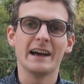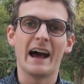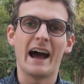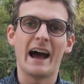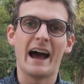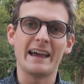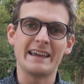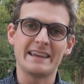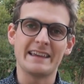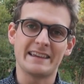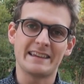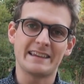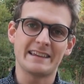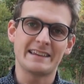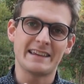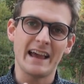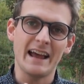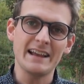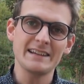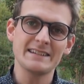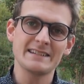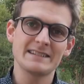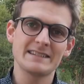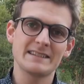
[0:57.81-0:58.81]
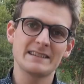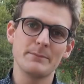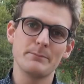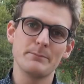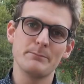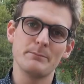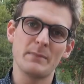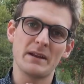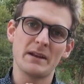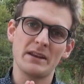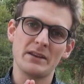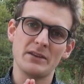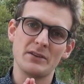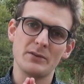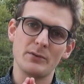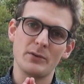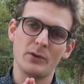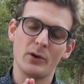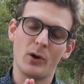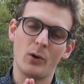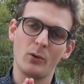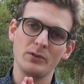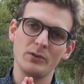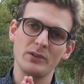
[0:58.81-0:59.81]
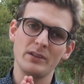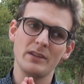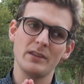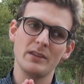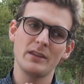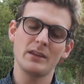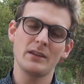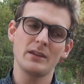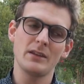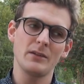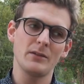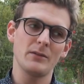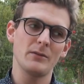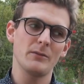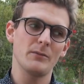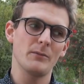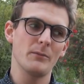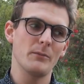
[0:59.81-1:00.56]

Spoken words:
I guess only the